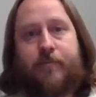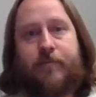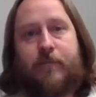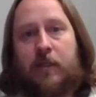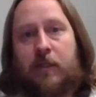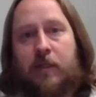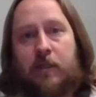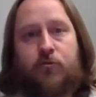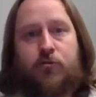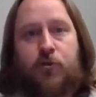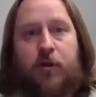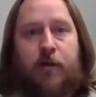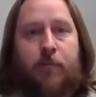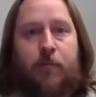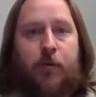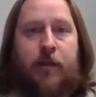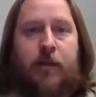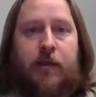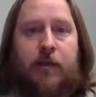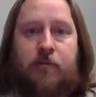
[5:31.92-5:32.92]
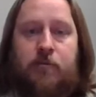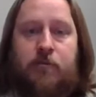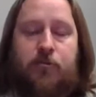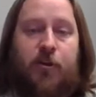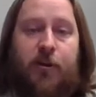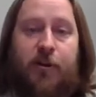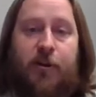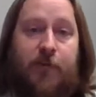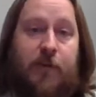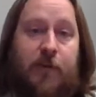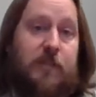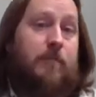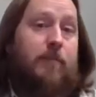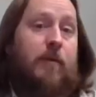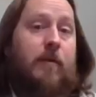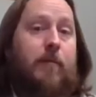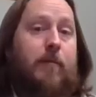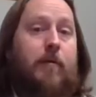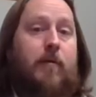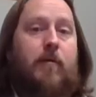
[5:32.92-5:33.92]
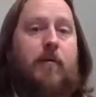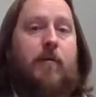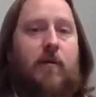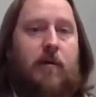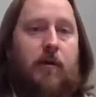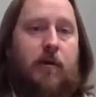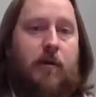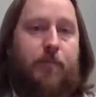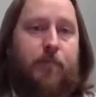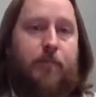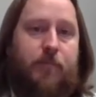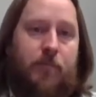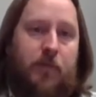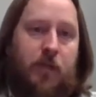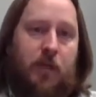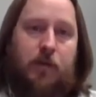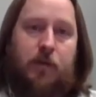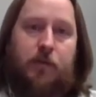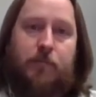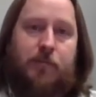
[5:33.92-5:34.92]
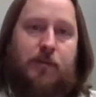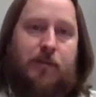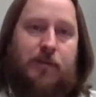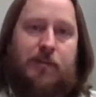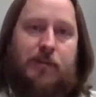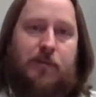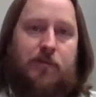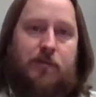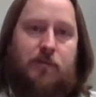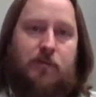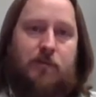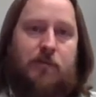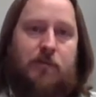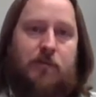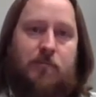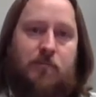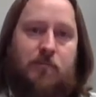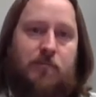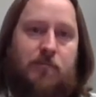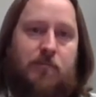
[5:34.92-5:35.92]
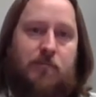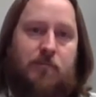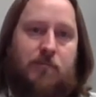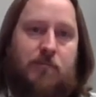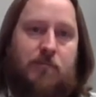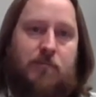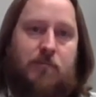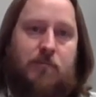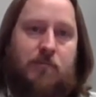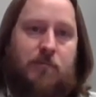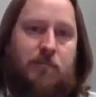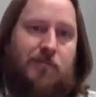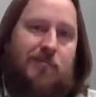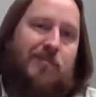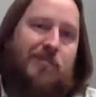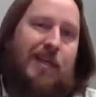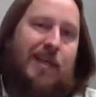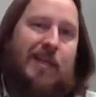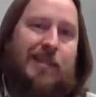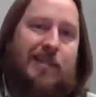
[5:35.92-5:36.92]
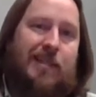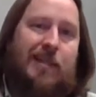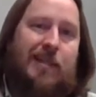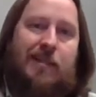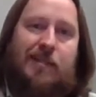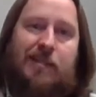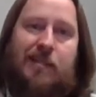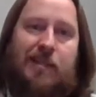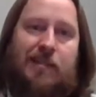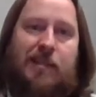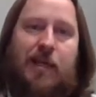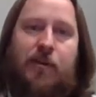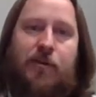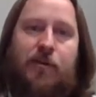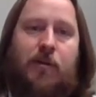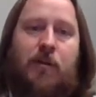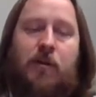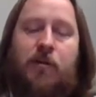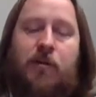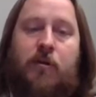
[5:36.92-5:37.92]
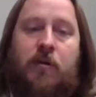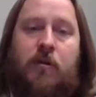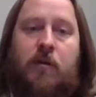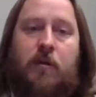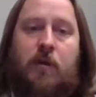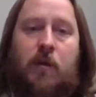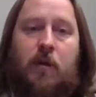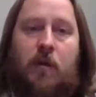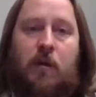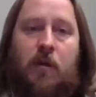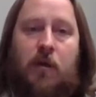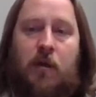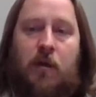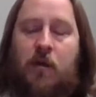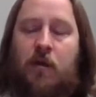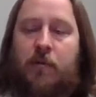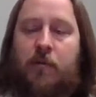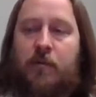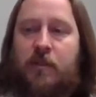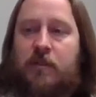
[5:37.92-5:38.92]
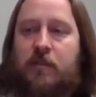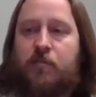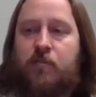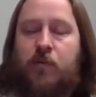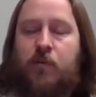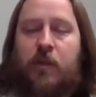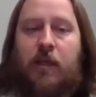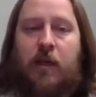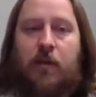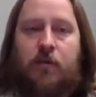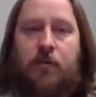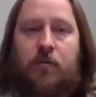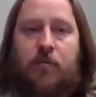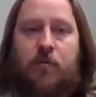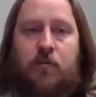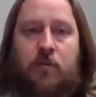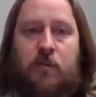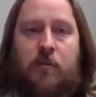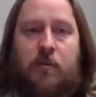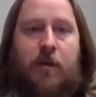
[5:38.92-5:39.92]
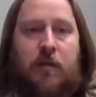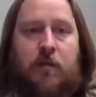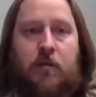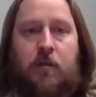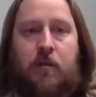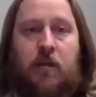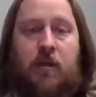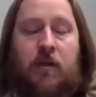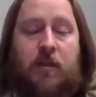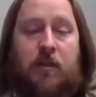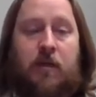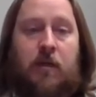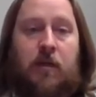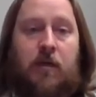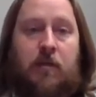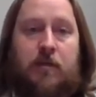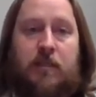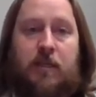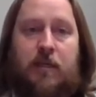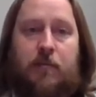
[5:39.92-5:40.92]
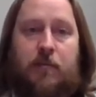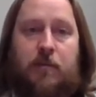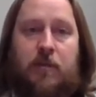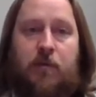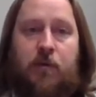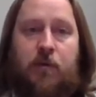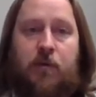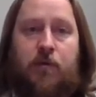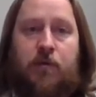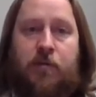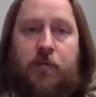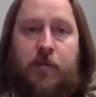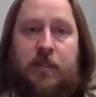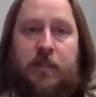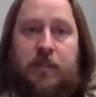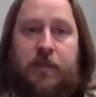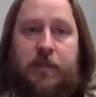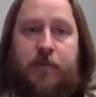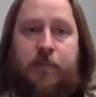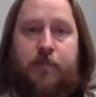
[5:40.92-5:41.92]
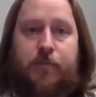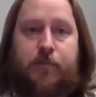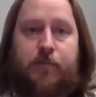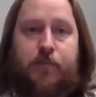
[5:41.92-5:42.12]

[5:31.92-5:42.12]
and then try to break it and try to fix it. It's like I said, that's how you learn. That's really how you cement a lot of the concepts that we're going to be seeing.